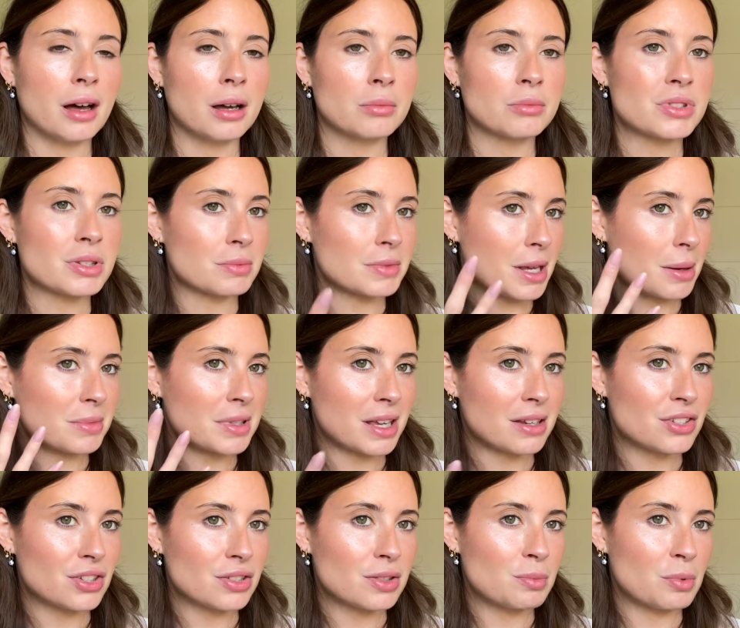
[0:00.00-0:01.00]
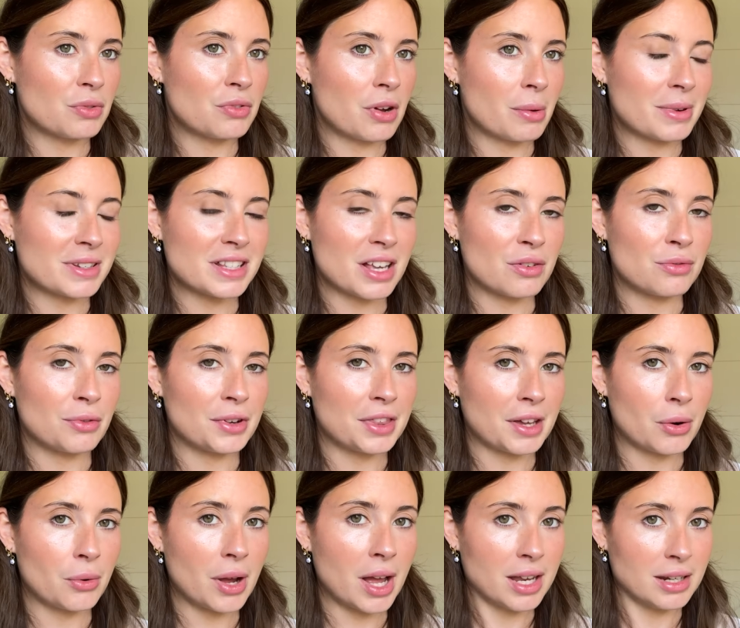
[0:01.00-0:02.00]
Sometimes I just prefer myself
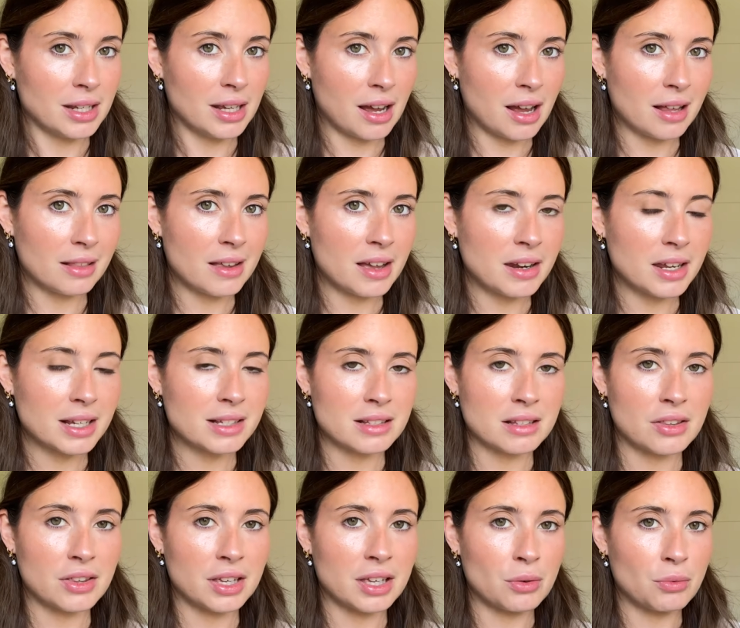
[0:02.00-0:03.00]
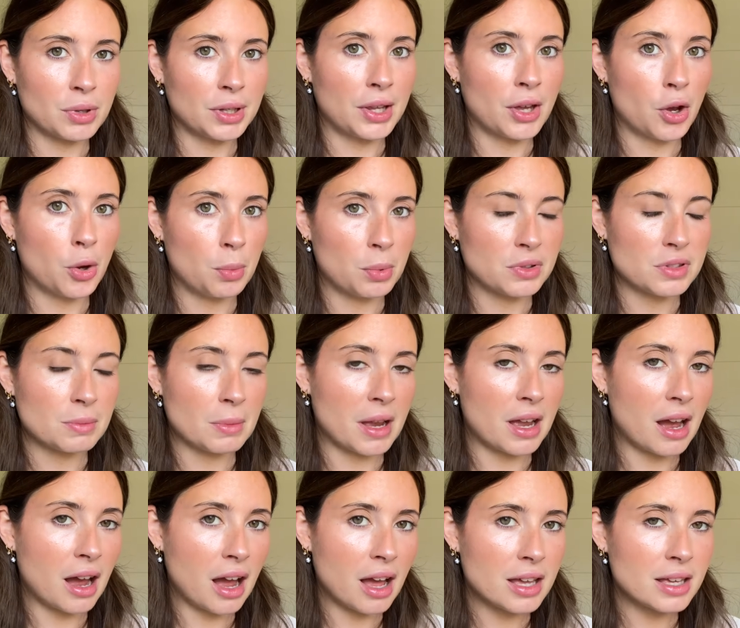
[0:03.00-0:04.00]
without any eyeliner because I think it really opens my
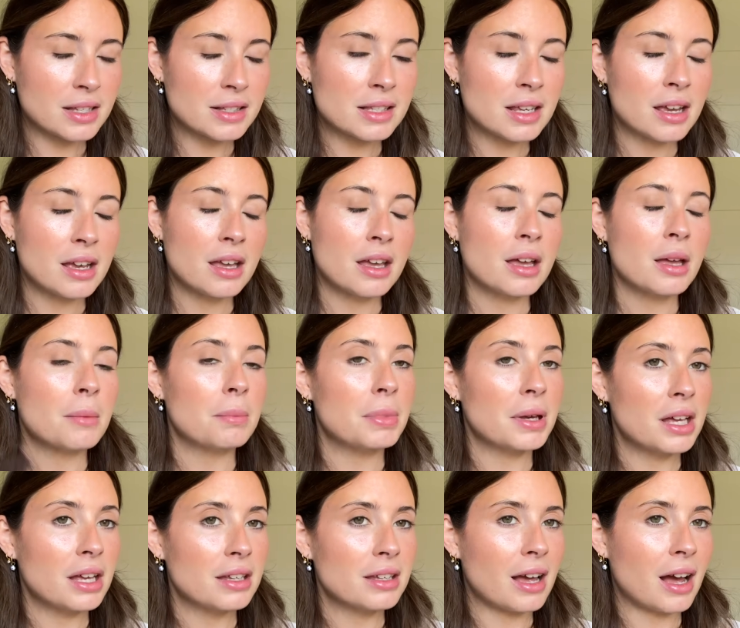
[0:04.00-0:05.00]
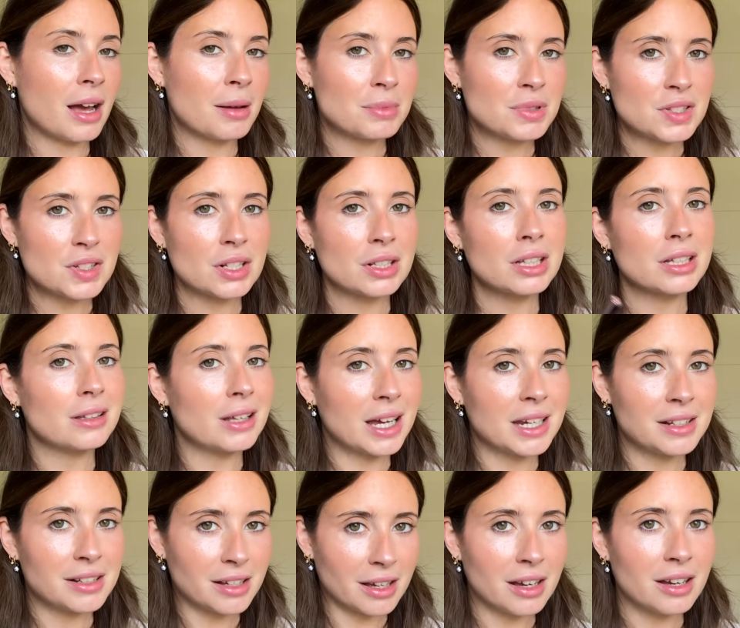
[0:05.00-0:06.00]
eyes. But I'm still a
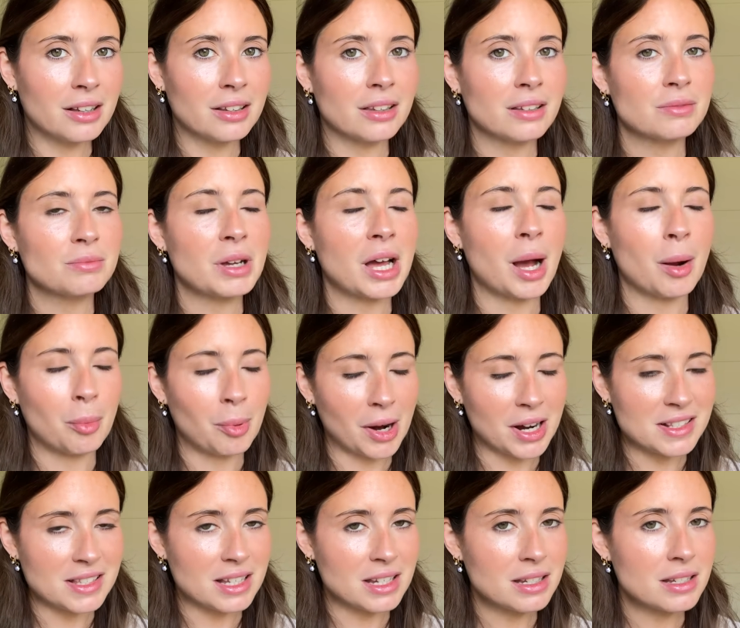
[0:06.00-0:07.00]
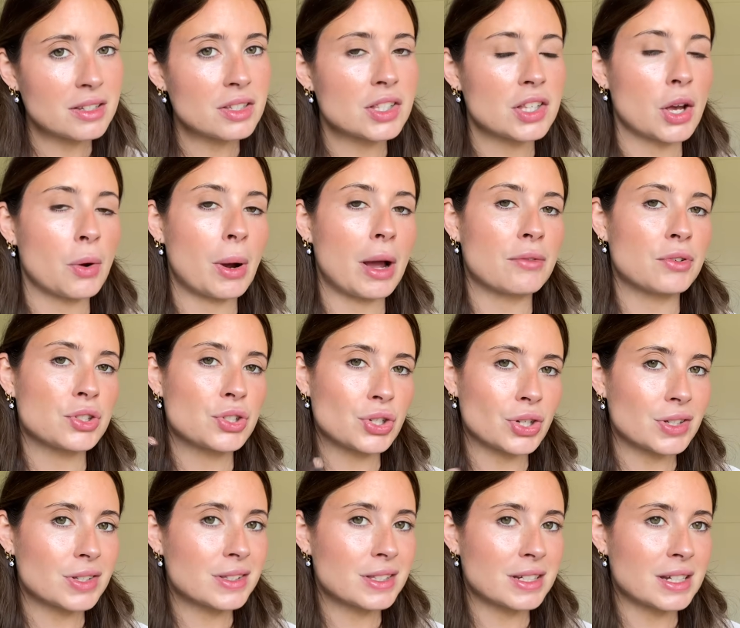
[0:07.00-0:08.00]
liner girl at present, so I've
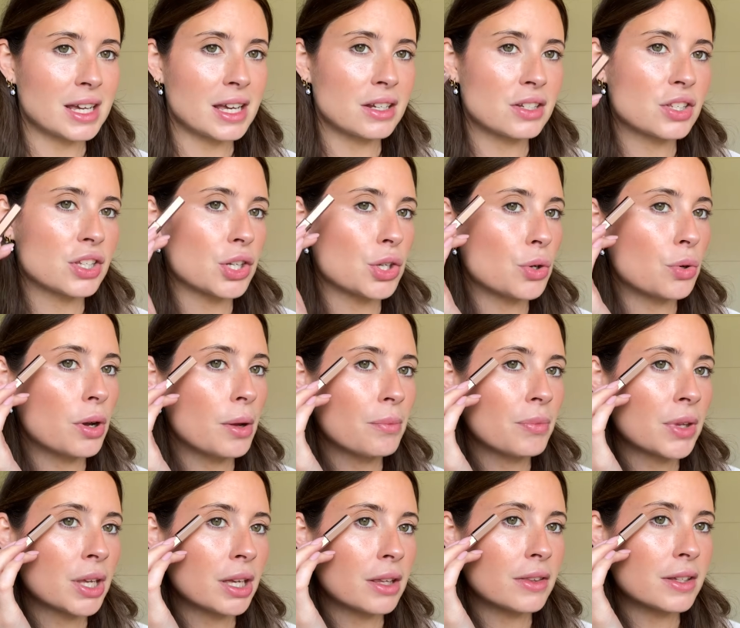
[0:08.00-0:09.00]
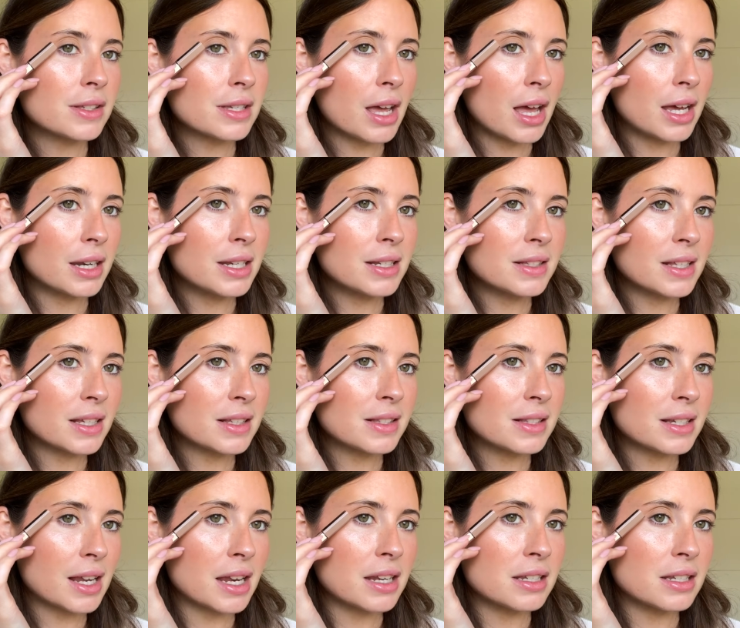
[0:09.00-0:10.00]
adjusted it to the tiniest
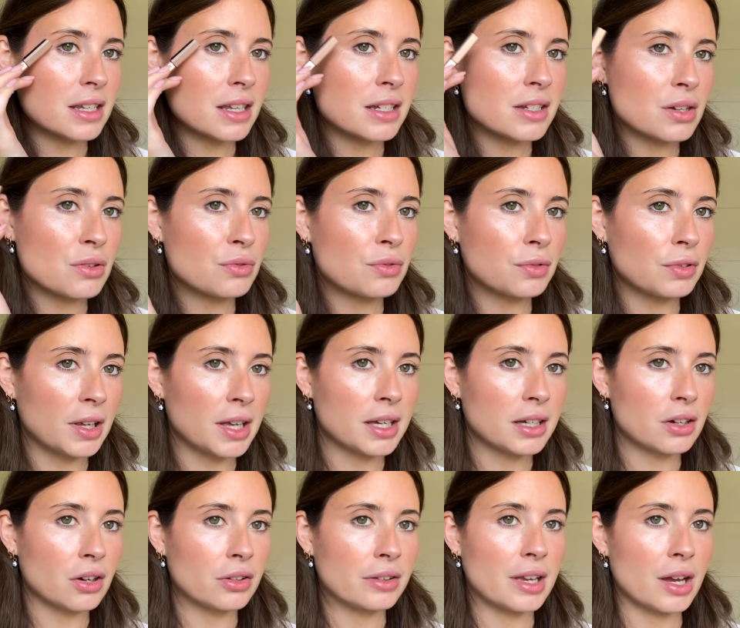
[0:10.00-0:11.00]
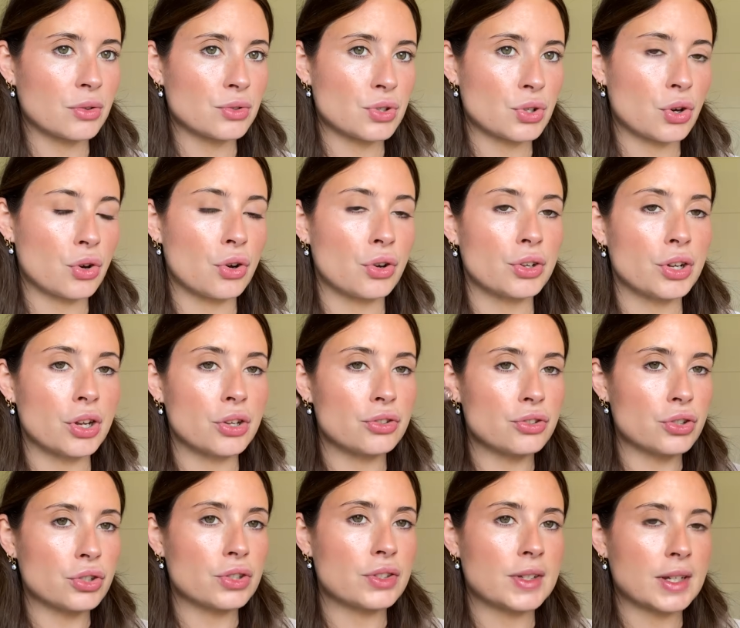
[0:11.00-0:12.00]
extended flick on the outer corner
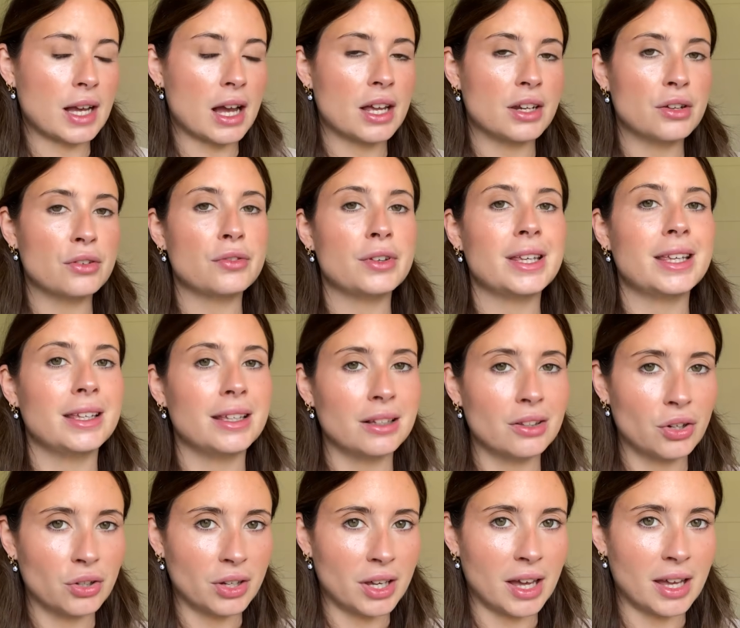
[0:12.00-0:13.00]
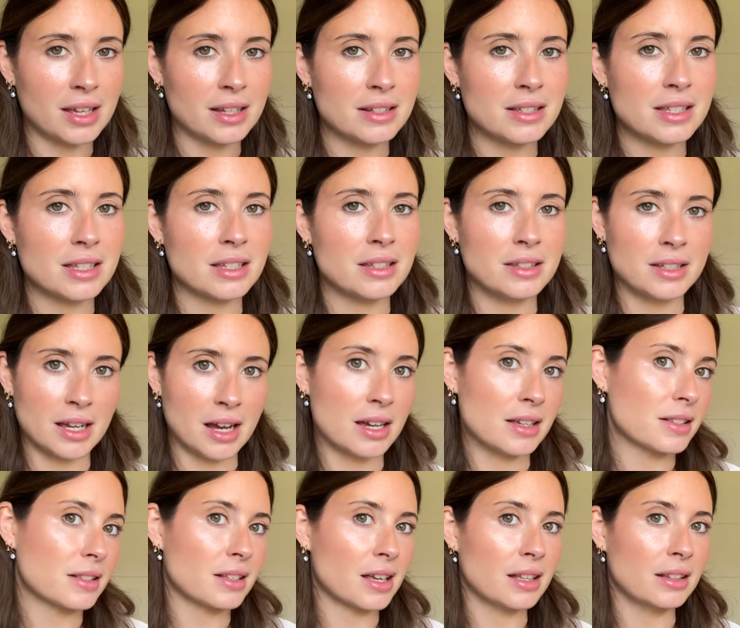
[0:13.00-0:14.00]
just to kind of elongate the
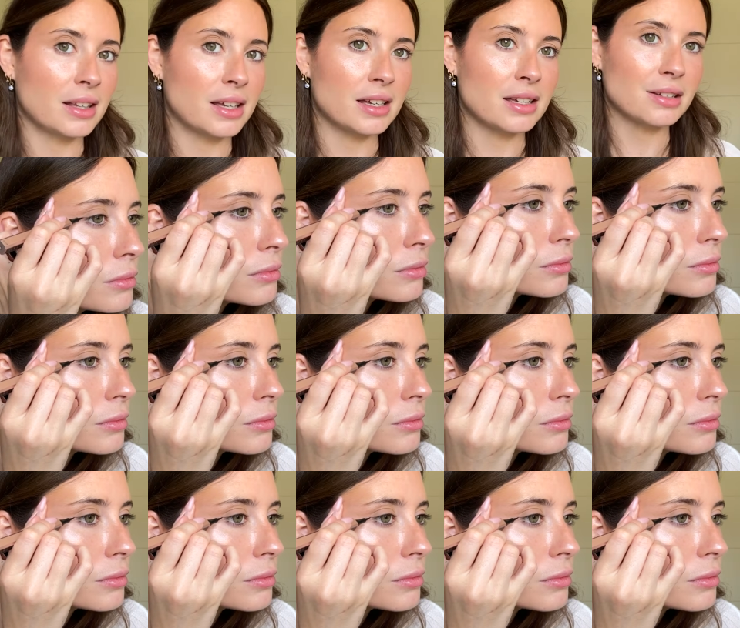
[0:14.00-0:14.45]
eyes slightly.